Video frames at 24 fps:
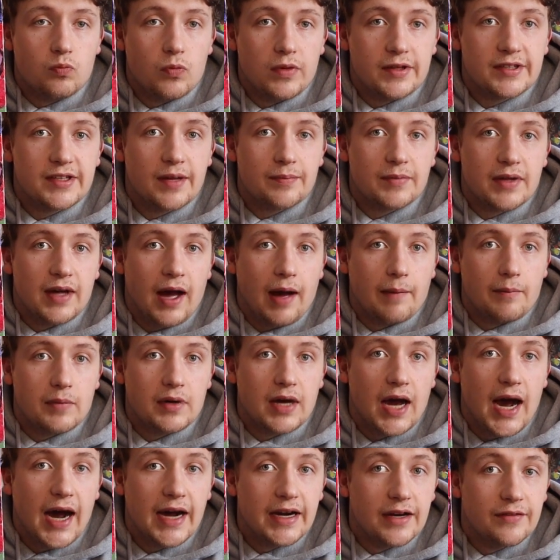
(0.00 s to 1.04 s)
it's something I'm
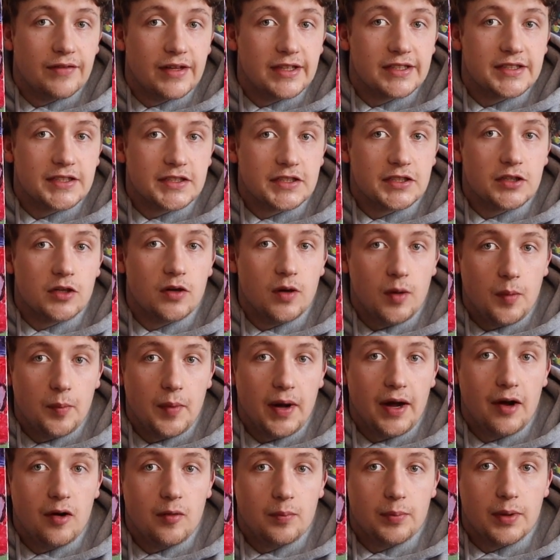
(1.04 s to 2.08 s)
kind of insecure
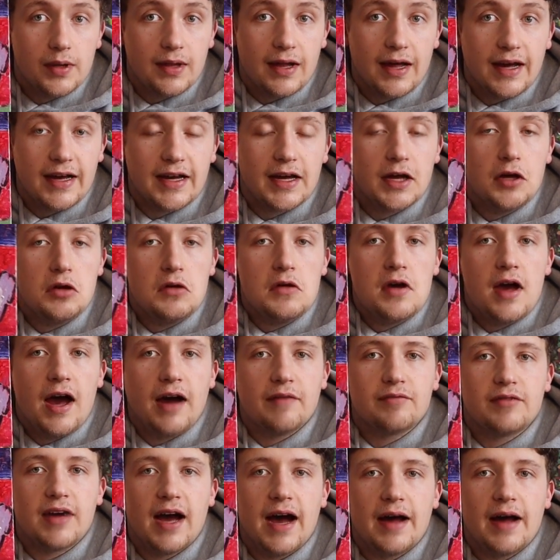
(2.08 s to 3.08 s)
about, but like I've